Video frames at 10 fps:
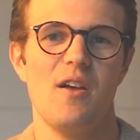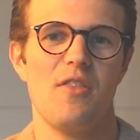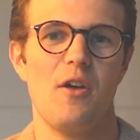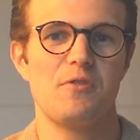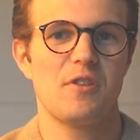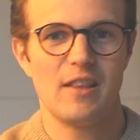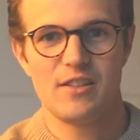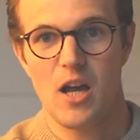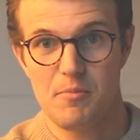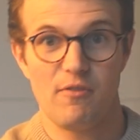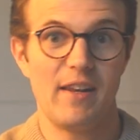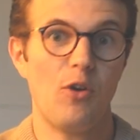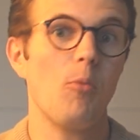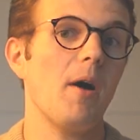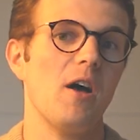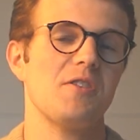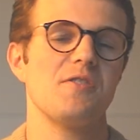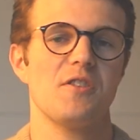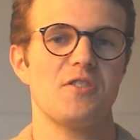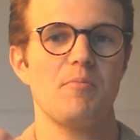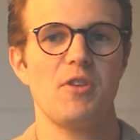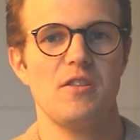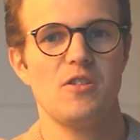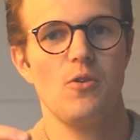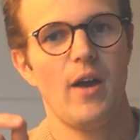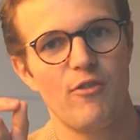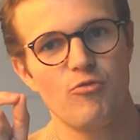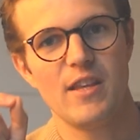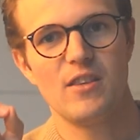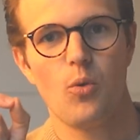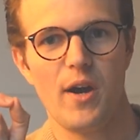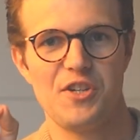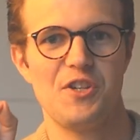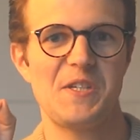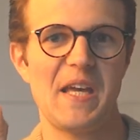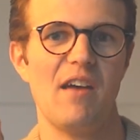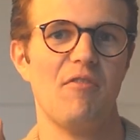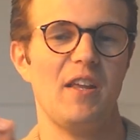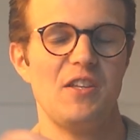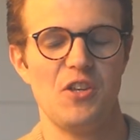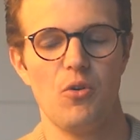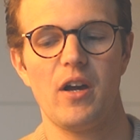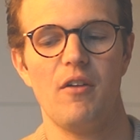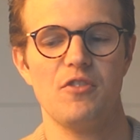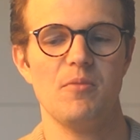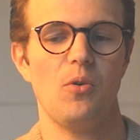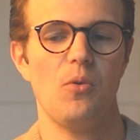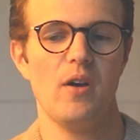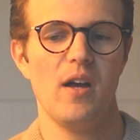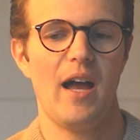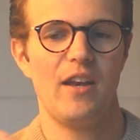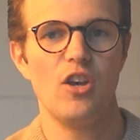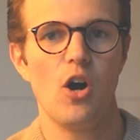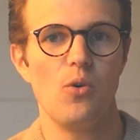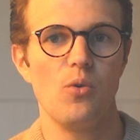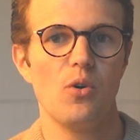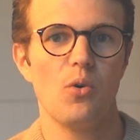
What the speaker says: those types of legal persons are subject to, and read the questions carefully so you're comfortable and know